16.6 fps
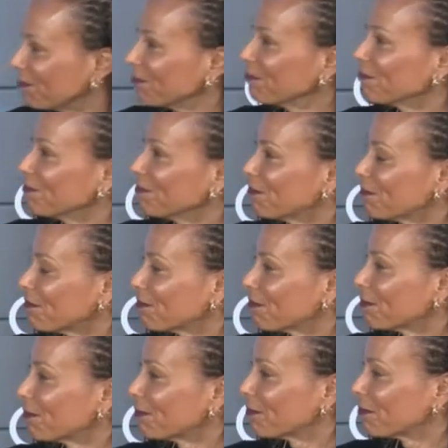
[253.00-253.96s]

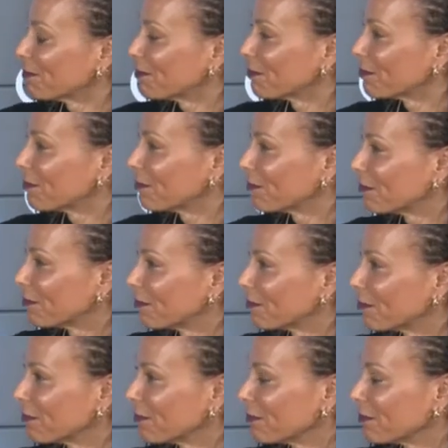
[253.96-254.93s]

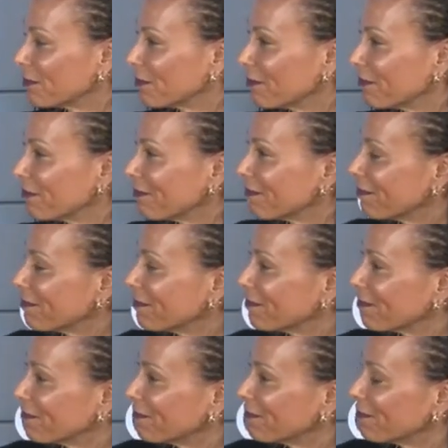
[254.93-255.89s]

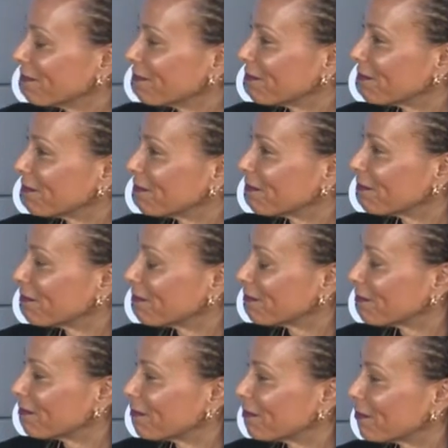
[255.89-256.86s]
This person isn't speaking.